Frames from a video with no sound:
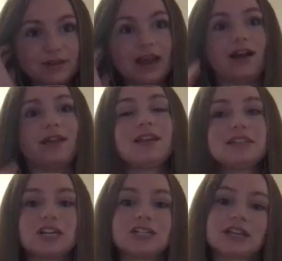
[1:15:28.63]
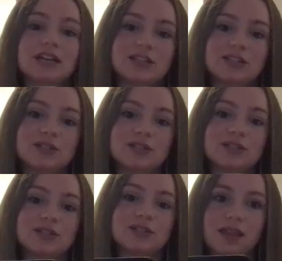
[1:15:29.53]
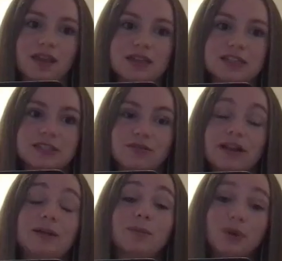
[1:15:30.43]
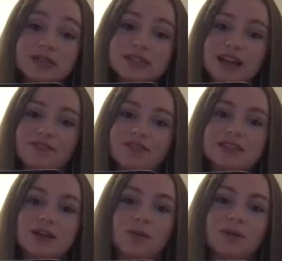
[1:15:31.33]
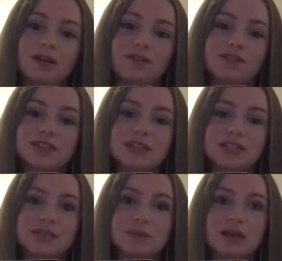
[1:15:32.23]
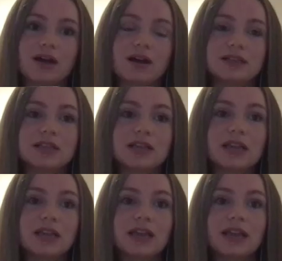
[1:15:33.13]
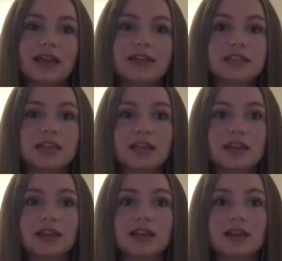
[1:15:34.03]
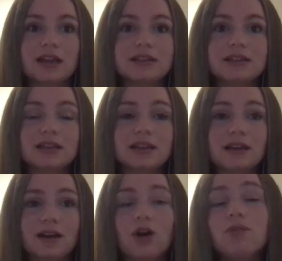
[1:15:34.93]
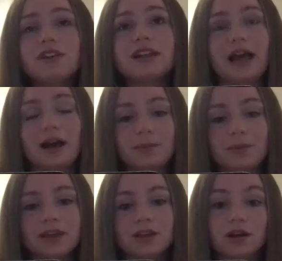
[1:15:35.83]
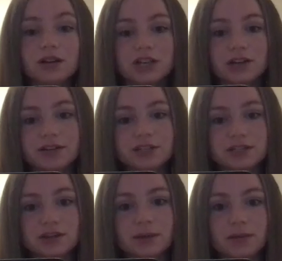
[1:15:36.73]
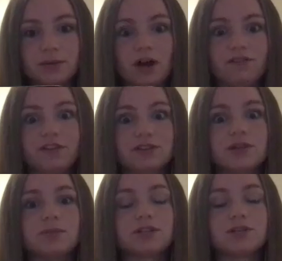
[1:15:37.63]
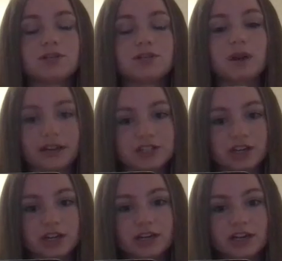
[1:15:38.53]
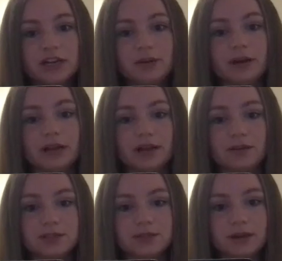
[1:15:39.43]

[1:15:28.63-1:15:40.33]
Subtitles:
I think it's changing. And as you said, I think it's really important to have these open conversations, because it's it's hopefully helping younger generations coming up not feel so much pressure when it comes to it,